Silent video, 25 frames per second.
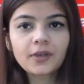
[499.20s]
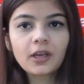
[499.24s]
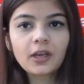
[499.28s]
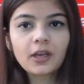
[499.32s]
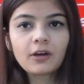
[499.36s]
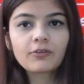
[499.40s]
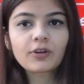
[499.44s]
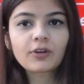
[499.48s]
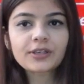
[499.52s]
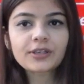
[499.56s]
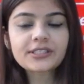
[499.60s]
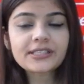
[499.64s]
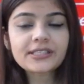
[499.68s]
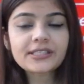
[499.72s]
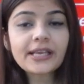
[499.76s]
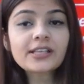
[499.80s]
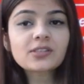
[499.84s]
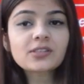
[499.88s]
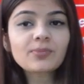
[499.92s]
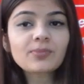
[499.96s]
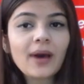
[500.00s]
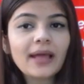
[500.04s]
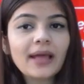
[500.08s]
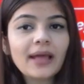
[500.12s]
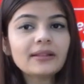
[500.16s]
For 6
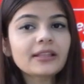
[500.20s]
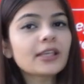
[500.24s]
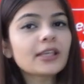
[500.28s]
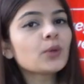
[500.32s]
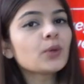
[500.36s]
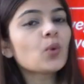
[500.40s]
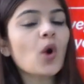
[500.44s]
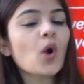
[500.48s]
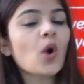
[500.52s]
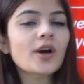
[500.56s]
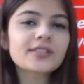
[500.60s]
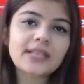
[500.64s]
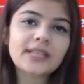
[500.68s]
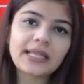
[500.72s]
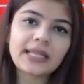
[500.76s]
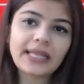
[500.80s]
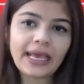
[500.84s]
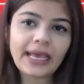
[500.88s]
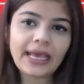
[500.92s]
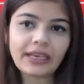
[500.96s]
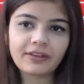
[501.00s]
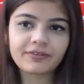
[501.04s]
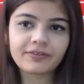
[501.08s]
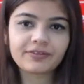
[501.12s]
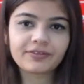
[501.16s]
months he was
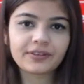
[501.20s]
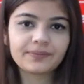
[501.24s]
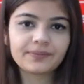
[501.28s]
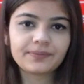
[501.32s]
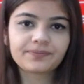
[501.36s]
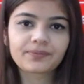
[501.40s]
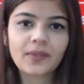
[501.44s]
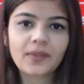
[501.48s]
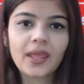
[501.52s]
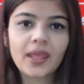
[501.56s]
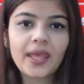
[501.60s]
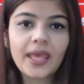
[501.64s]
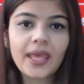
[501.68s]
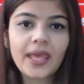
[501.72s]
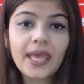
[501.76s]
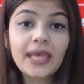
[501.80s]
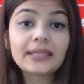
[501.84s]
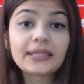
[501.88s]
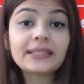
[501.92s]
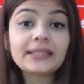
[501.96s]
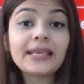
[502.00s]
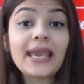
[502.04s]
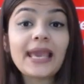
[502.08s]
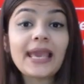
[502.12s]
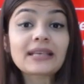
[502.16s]
alive.
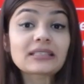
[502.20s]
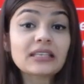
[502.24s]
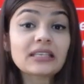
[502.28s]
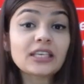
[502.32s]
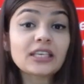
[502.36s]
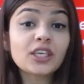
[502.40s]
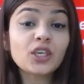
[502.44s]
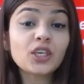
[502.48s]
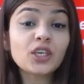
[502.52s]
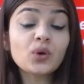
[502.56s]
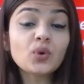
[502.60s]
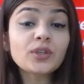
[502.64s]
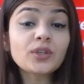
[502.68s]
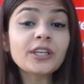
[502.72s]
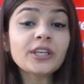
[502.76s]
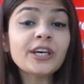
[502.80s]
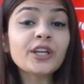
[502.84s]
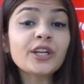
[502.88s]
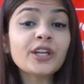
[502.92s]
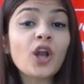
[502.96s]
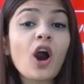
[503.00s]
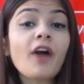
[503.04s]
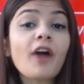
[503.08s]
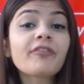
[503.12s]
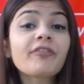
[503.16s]
The executor
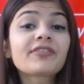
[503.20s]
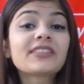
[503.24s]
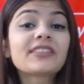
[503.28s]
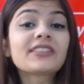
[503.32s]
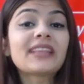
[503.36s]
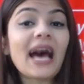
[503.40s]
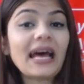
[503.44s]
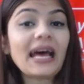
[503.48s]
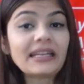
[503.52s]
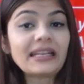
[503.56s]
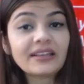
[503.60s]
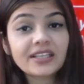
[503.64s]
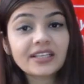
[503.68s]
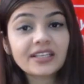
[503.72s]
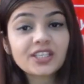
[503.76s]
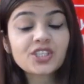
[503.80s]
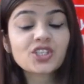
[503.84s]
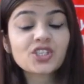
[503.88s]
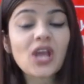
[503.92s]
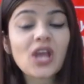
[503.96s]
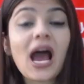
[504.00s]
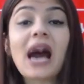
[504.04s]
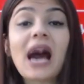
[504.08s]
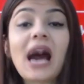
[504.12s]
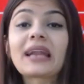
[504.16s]
of Danish
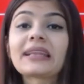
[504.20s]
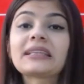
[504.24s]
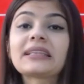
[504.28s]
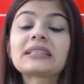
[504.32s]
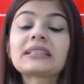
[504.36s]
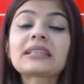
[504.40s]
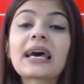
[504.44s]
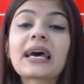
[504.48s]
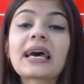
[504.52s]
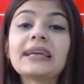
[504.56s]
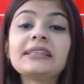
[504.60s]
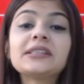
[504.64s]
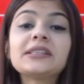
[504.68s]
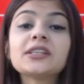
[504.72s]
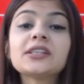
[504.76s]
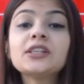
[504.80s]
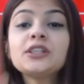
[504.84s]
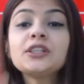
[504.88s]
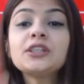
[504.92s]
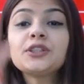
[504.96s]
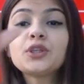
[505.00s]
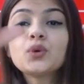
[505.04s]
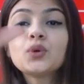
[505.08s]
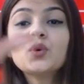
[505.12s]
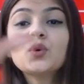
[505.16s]
are
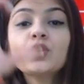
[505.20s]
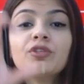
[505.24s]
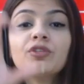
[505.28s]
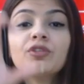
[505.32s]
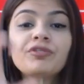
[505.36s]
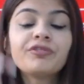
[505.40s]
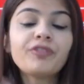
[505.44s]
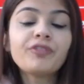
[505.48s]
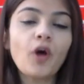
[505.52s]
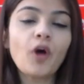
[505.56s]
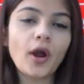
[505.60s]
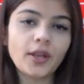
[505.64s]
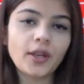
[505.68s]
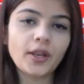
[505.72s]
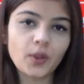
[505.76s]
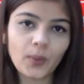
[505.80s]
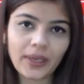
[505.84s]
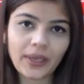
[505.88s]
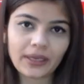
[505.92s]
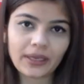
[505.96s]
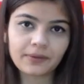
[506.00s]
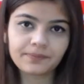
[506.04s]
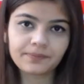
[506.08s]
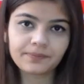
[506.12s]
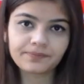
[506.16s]
entitled to following.
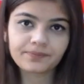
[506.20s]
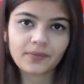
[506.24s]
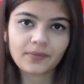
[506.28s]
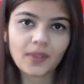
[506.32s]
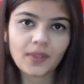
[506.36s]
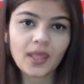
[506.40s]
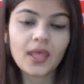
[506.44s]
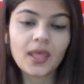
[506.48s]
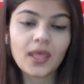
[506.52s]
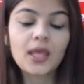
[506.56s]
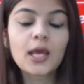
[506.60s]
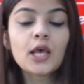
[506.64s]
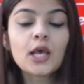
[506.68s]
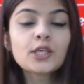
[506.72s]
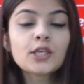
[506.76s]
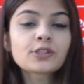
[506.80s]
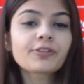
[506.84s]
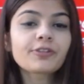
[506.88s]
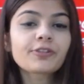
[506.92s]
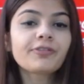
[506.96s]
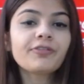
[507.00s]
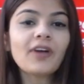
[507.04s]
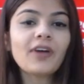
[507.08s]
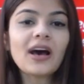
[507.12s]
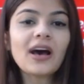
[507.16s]
So
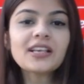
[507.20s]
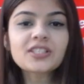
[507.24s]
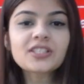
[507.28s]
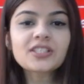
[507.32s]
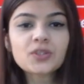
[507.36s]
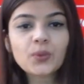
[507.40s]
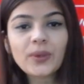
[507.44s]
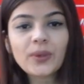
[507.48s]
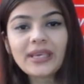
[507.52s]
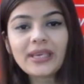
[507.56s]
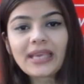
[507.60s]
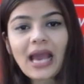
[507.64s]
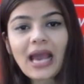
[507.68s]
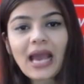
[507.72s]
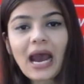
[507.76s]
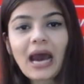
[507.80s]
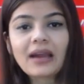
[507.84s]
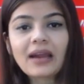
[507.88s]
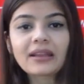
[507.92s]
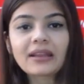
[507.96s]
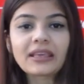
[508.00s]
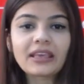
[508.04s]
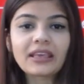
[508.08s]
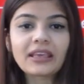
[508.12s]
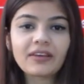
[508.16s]
first we
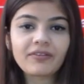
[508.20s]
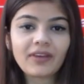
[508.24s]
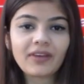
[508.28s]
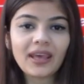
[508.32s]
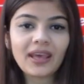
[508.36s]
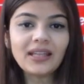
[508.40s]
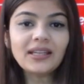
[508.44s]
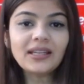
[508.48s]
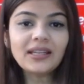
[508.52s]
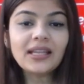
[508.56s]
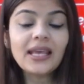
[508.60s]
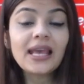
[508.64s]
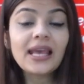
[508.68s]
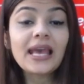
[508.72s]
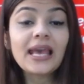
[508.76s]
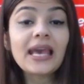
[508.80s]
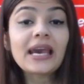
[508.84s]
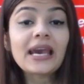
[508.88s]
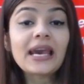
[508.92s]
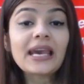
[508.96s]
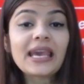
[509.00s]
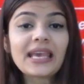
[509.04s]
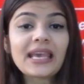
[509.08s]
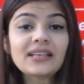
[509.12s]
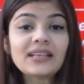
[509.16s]
are given
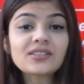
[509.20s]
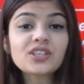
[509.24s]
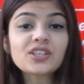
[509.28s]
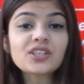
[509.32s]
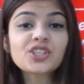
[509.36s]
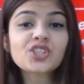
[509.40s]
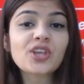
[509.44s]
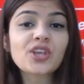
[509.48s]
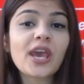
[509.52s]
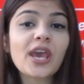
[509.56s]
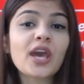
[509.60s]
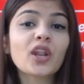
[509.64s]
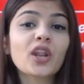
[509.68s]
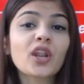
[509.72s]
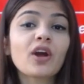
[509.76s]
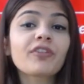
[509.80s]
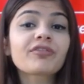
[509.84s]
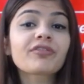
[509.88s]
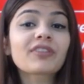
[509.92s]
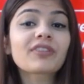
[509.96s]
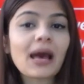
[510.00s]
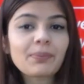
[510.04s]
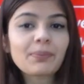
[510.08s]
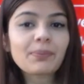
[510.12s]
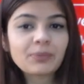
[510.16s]
his share
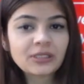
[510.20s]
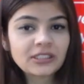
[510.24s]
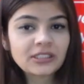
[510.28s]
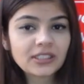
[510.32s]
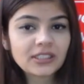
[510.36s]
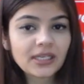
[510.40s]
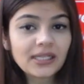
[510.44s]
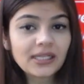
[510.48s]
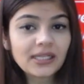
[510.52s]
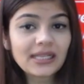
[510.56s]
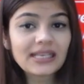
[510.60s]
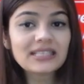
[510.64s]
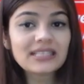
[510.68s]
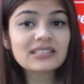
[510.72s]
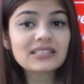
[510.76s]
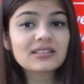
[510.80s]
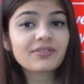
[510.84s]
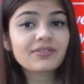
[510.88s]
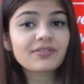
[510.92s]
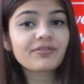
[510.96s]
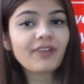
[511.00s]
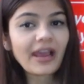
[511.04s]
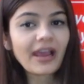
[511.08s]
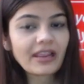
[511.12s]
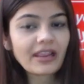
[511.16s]
of capital is
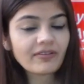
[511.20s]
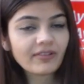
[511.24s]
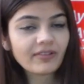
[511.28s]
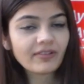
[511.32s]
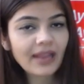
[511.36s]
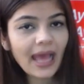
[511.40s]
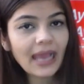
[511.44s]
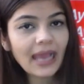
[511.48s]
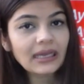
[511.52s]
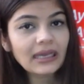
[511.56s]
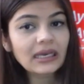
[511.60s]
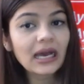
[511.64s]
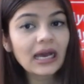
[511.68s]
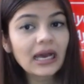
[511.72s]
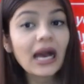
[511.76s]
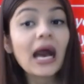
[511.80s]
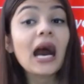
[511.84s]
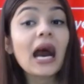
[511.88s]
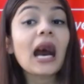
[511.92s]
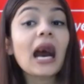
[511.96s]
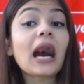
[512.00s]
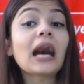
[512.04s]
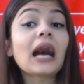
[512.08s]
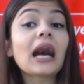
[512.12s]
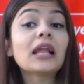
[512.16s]
5 lakh
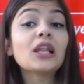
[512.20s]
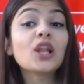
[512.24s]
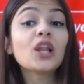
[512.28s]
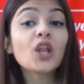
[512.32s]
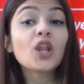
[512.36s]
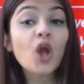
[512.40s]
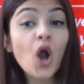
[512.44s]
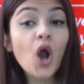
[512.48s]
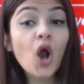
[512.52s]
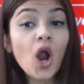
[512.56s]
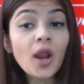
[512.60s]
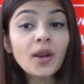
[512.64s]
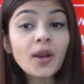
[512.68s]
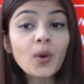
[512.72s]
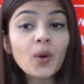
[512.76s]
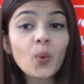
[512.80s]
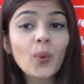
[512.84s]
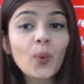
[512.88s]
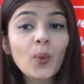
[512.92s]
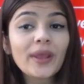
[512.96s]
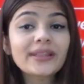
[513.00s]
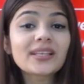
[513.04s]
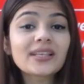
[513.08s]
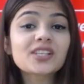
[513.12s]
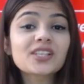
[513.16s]
along
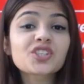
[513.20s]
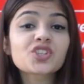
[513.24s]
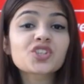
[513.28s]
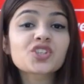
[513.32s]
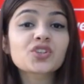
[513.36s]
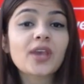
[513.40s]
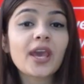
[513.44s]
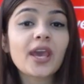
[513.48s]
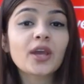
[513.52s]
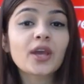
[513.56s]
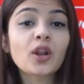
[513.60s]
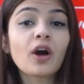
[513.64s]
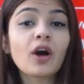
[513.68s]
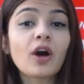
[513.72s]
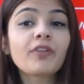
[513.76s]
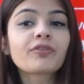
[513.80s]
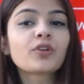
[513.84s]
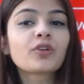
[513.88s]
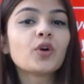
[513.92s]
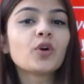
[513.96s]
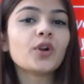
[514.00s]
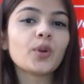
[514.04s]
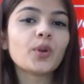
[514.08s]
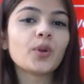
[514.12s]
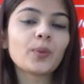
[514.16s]
with his share
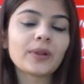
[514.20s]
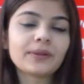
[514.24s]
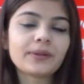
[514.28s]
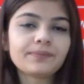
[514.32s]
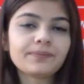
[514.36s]
of goodwill.